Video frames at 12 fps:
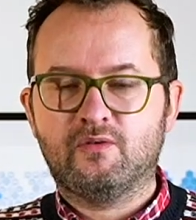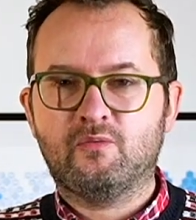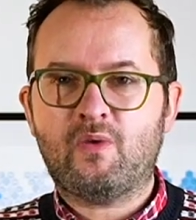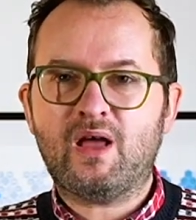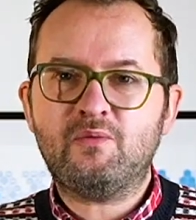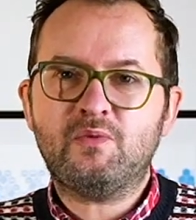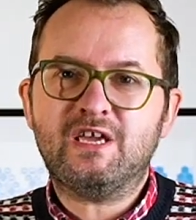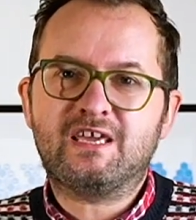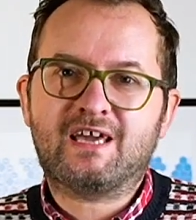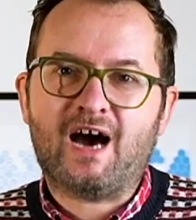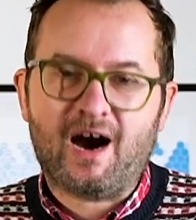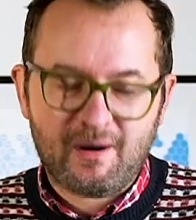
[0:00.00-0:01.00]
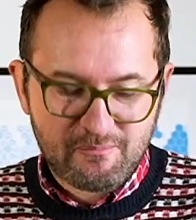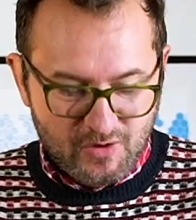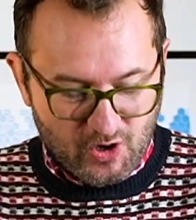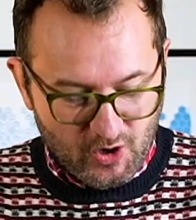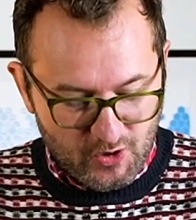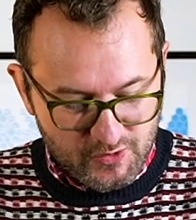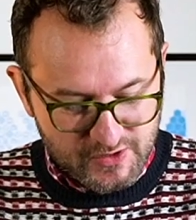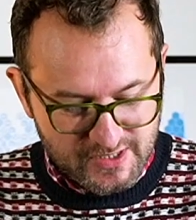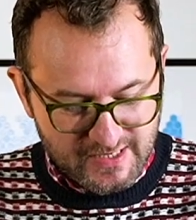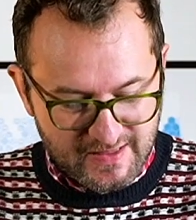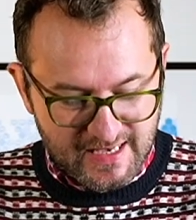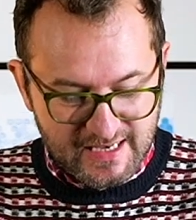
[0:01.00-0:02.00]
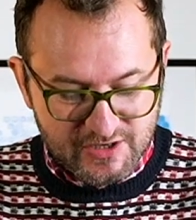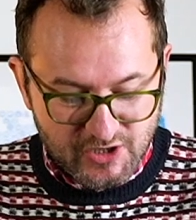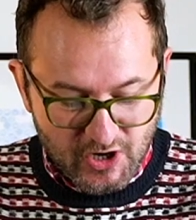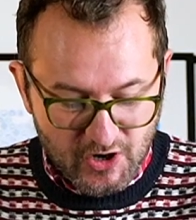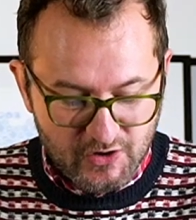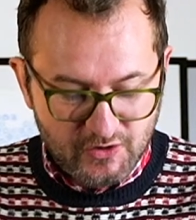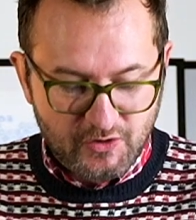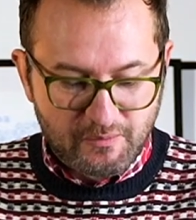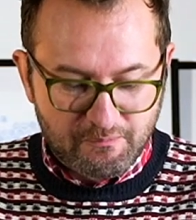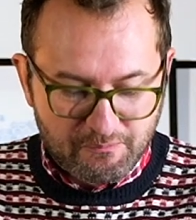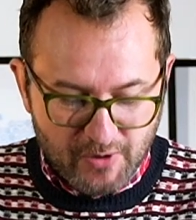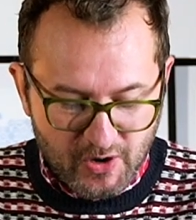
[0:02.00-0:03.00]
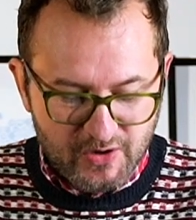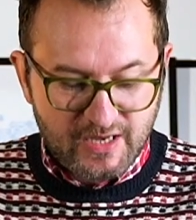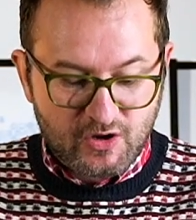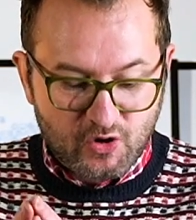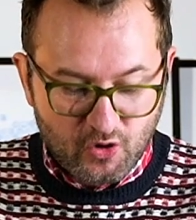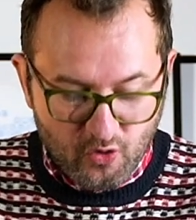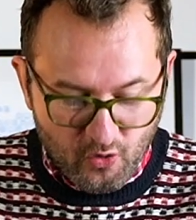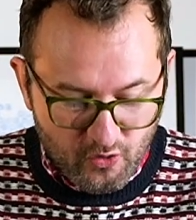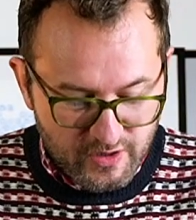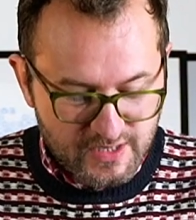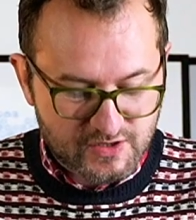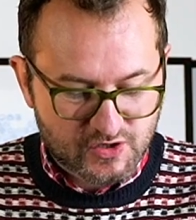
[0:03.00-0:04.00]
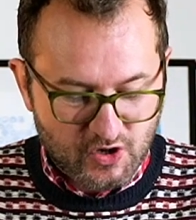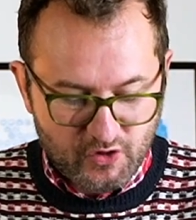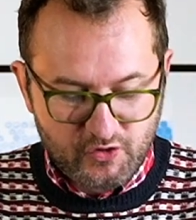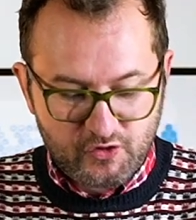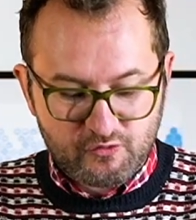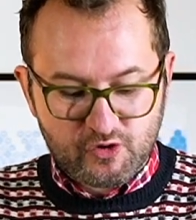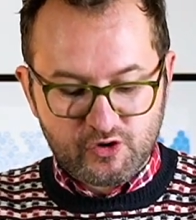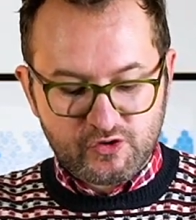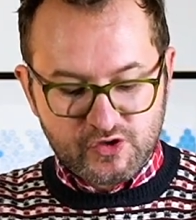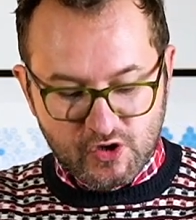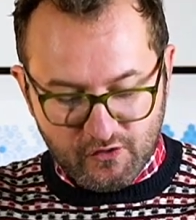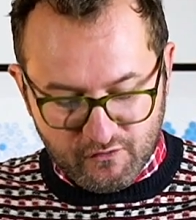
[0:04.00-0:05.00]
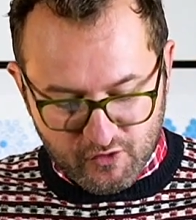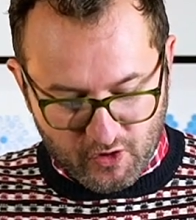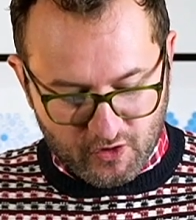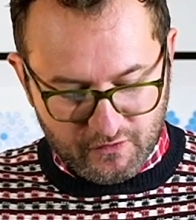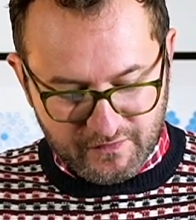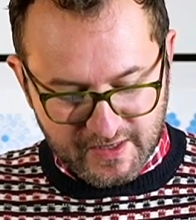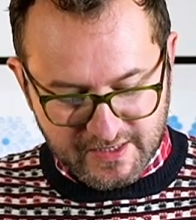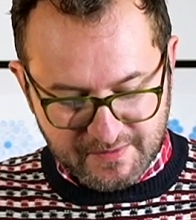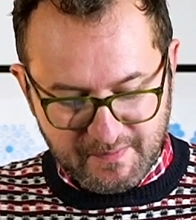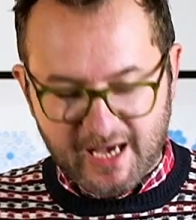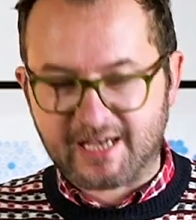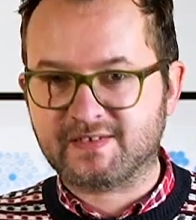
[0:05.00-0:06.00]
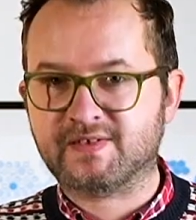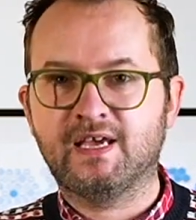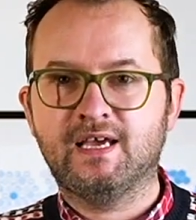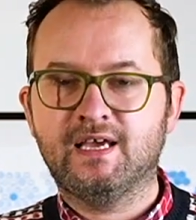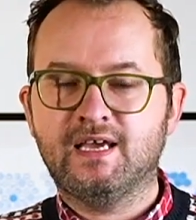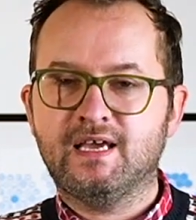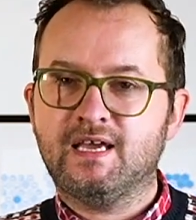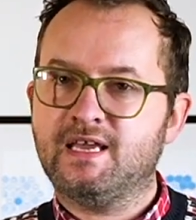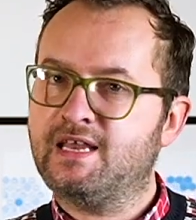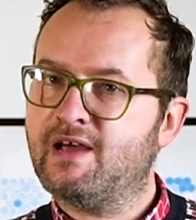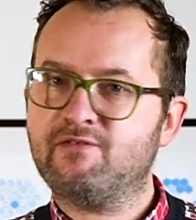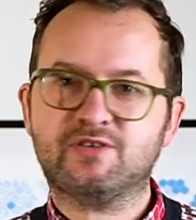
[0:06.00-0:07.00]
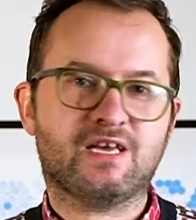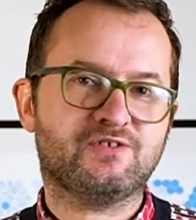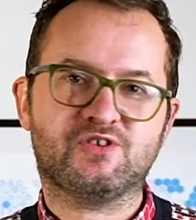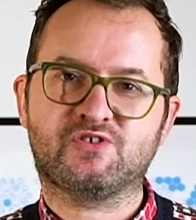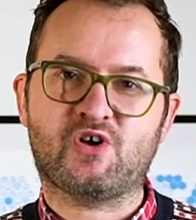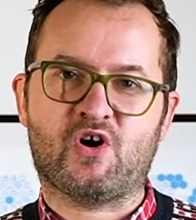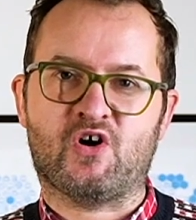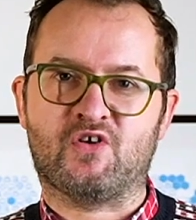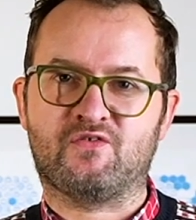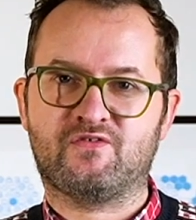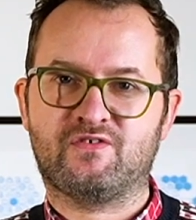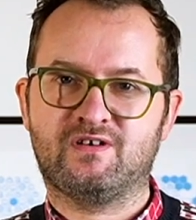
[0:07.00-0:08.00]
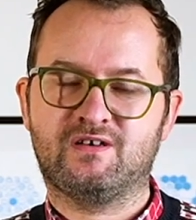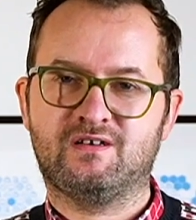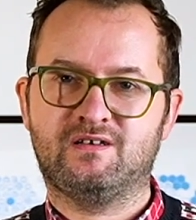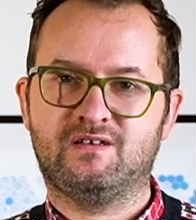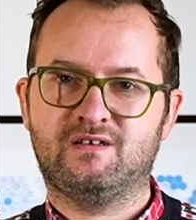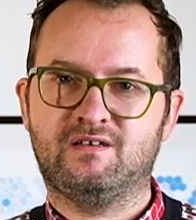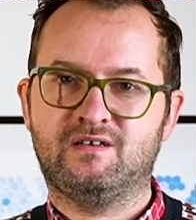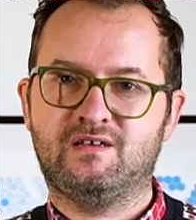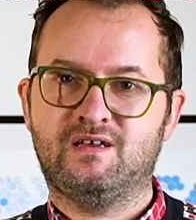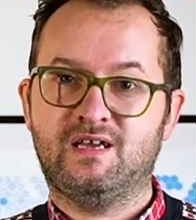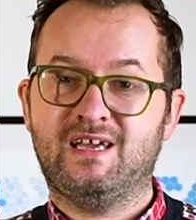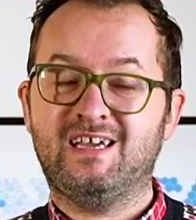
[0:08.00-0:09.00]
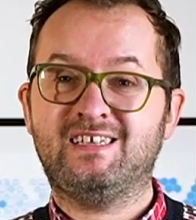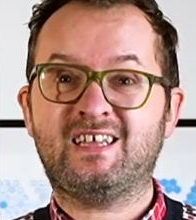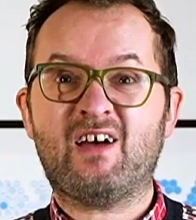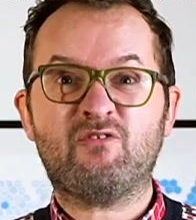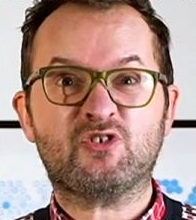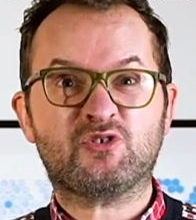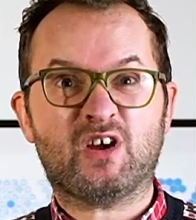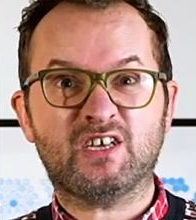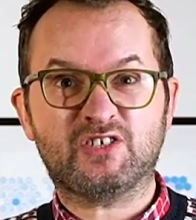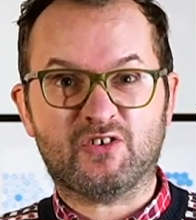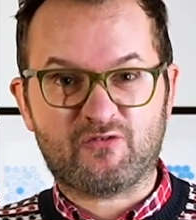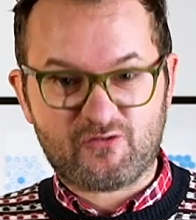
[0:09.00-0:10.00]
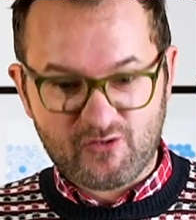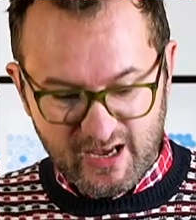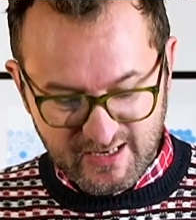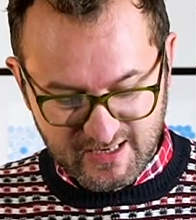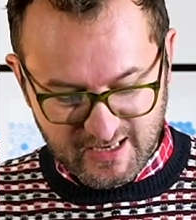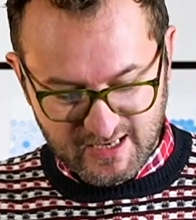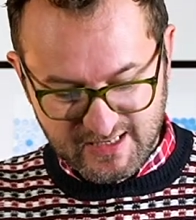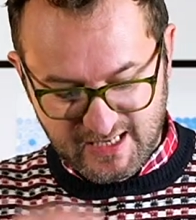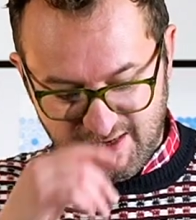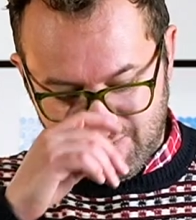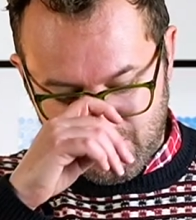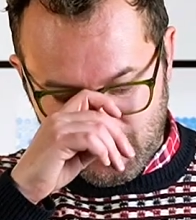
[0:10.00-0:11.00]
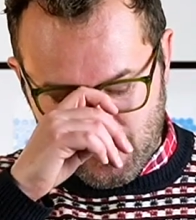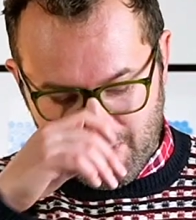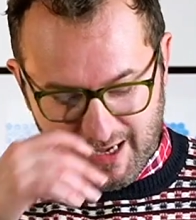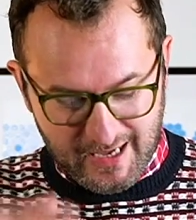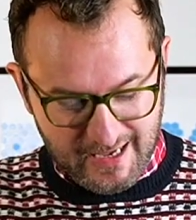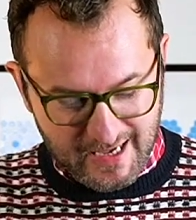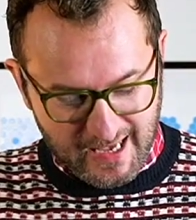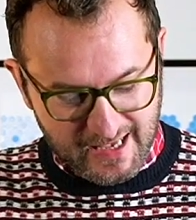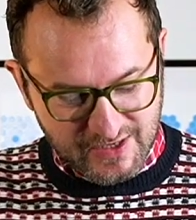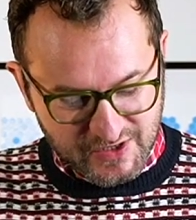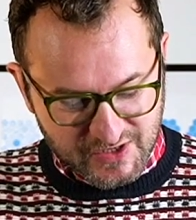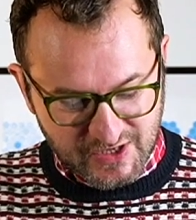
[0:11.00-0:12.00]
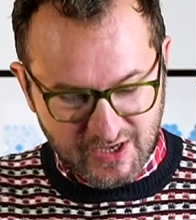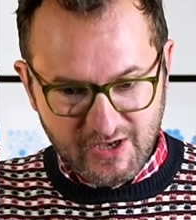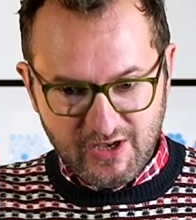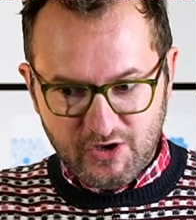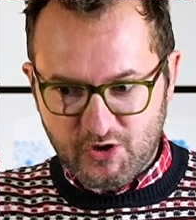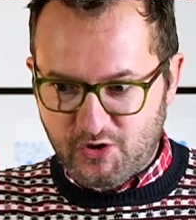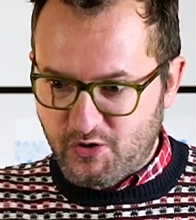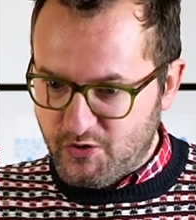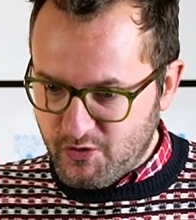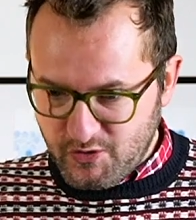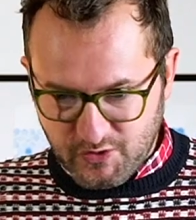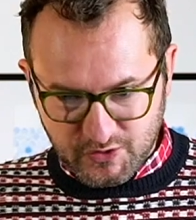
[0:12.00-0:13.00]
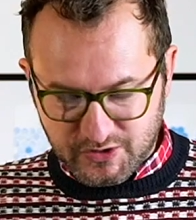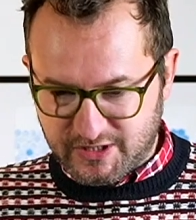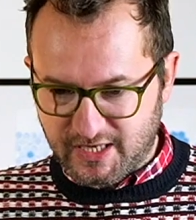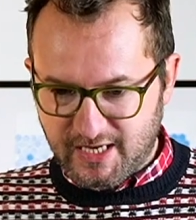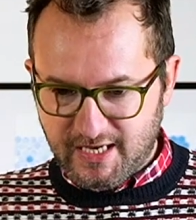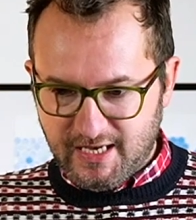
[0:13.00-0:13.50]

When we come close to the eternal, burning, glorious God who rules over all of this mess, he never tells us off. He's never trying to frighten us, even though he is huge.